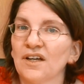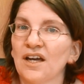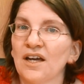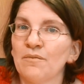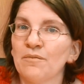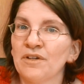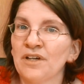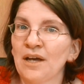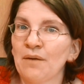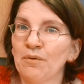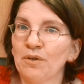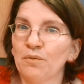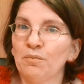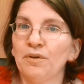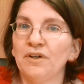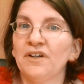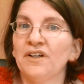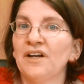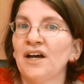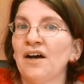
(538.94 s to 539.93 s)
being able to
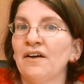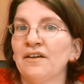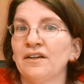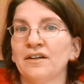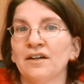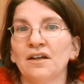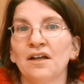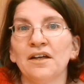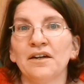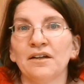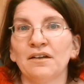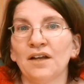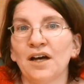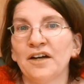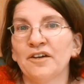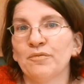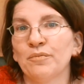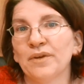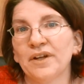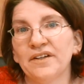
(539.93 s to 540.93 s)
put it out in a
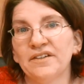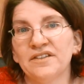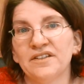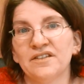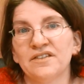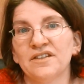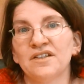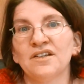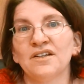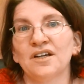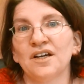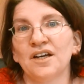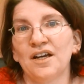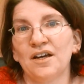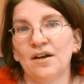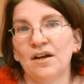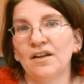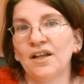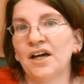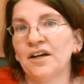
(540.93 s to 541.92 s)
lot of places
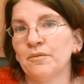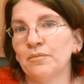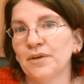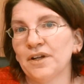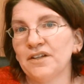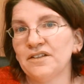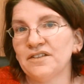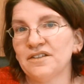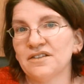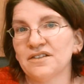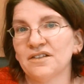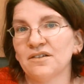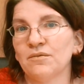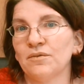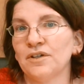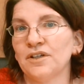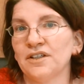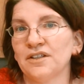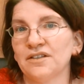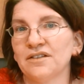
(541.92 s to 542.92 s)
at
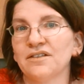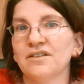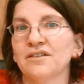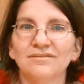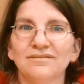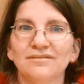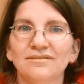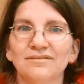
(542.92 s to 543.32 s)
once.